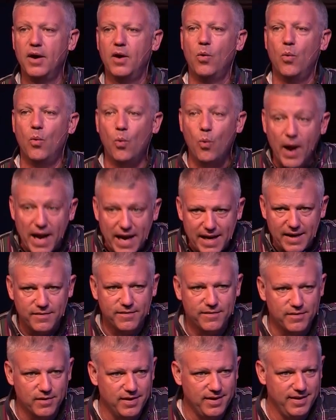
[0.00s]
Wait
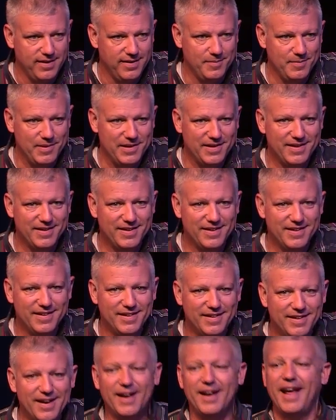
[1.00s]
for him.
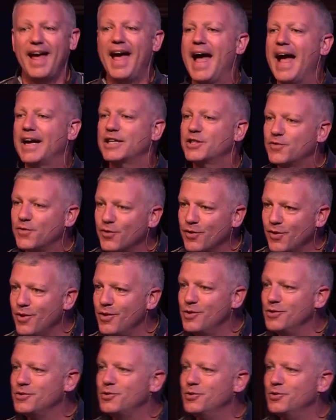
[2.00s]
God acts for those